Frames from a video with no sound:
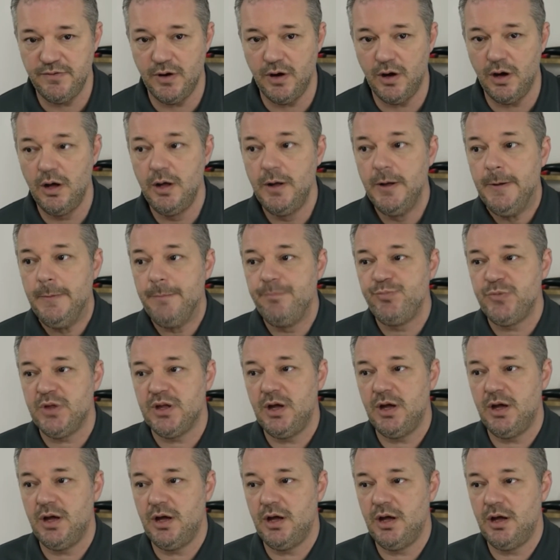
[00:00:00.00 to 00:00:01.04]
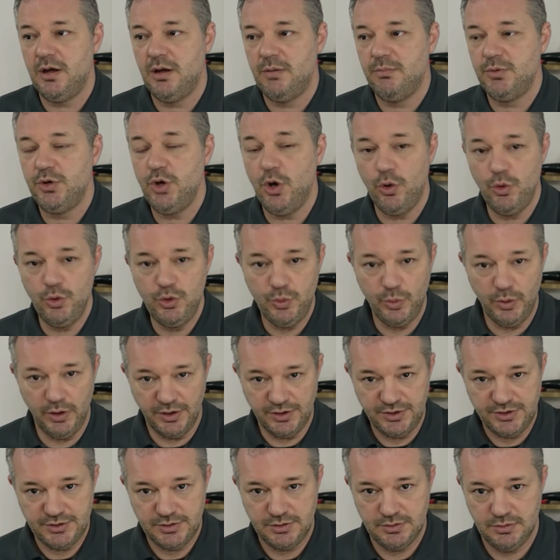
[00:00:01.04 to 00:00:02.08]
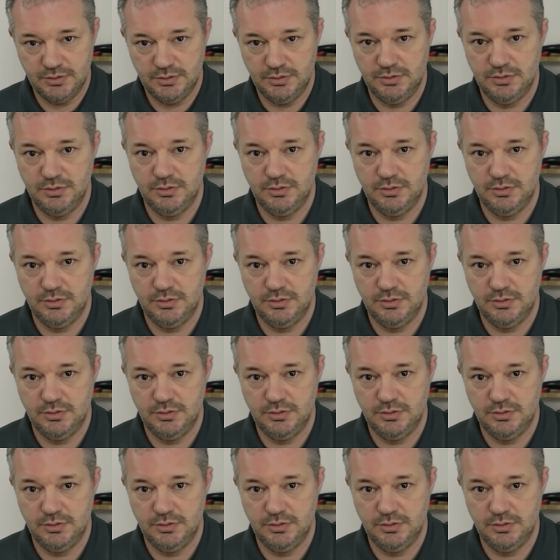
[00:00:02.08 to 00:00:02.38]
for, code words?